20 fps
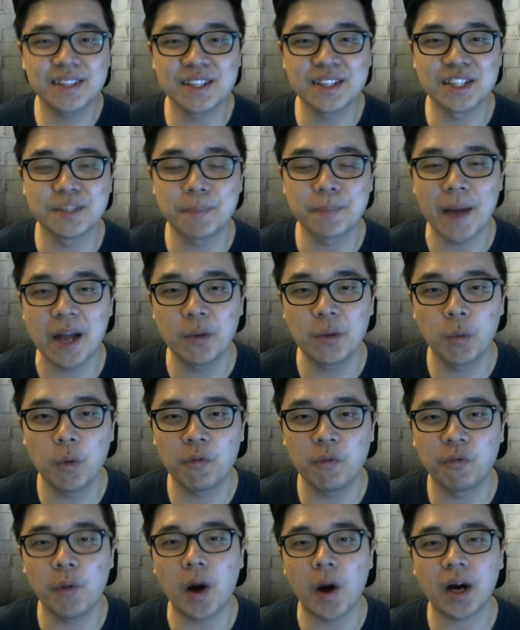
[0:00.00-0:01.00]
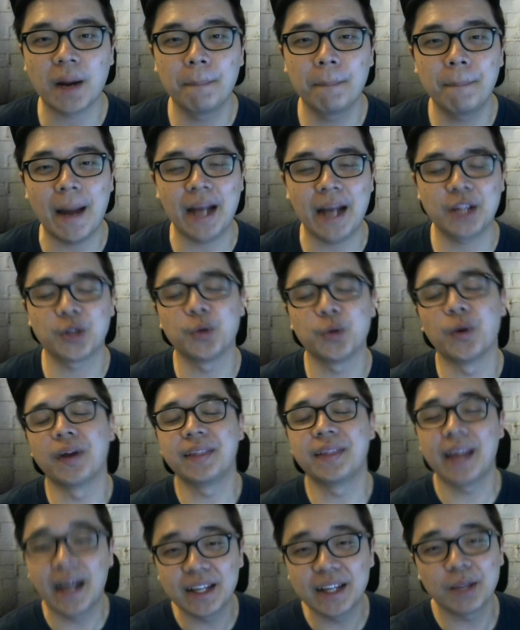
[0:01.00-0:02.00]
this is BenWolf. Welcome back to
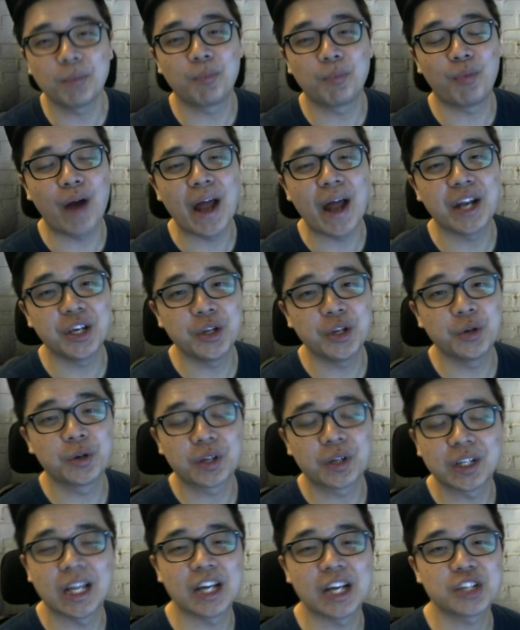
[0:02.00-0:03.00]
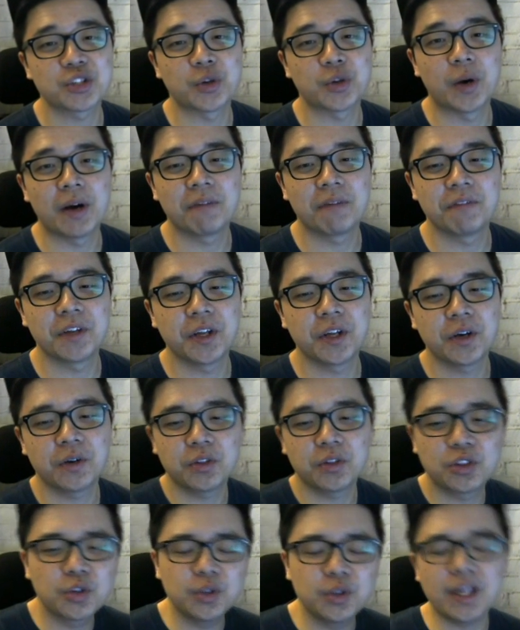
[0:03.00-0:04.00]
another brand new Clash Royale
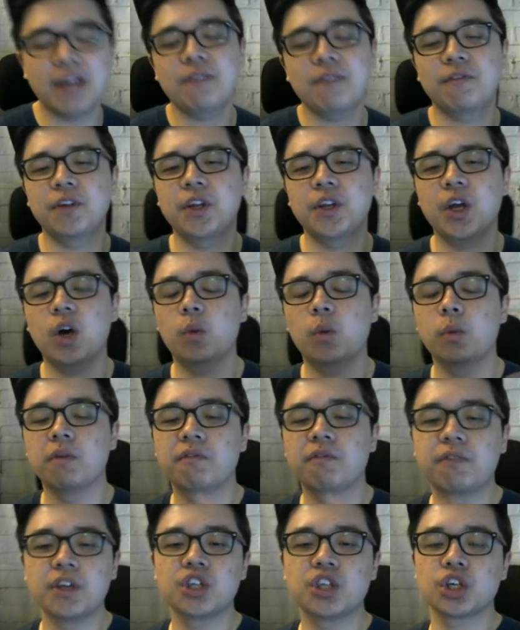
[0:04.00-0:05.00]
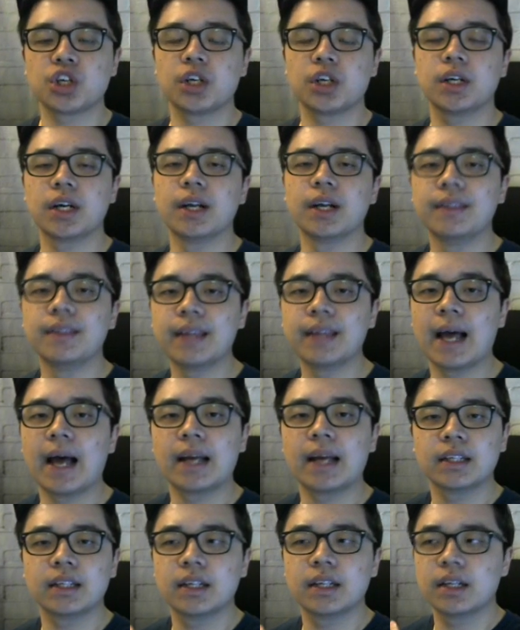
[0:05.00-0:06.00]
video. Today's video we feature
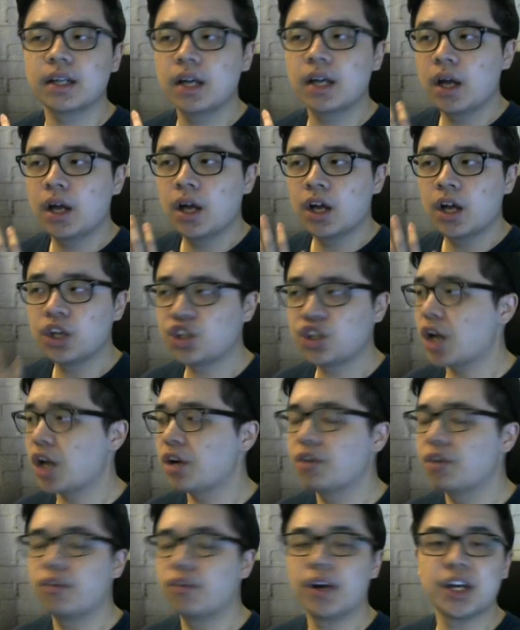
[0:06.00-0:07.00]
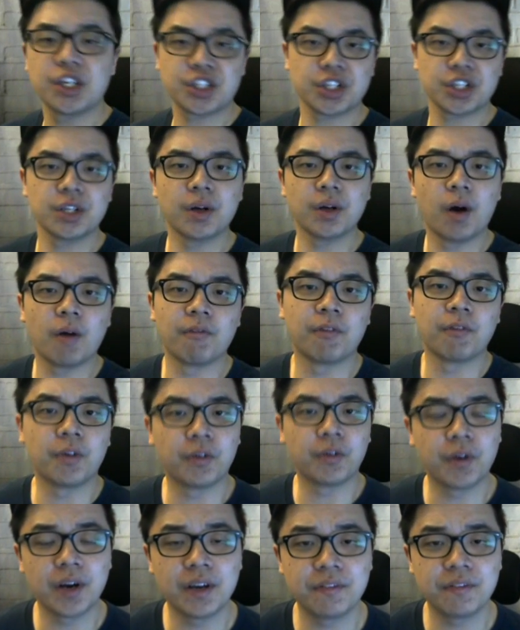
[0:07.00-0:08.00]
another generation of
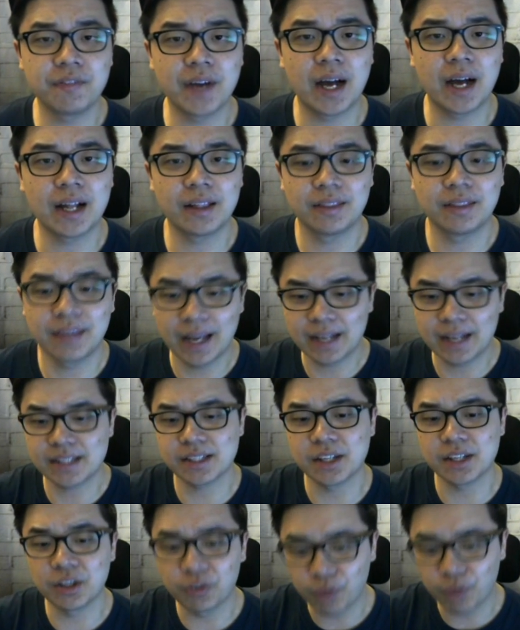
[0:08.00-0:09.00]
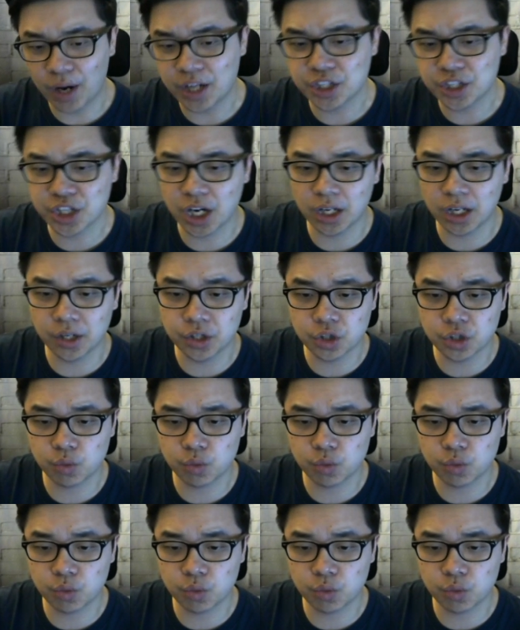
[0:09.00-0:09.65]
graveyard decks in Grand Challenge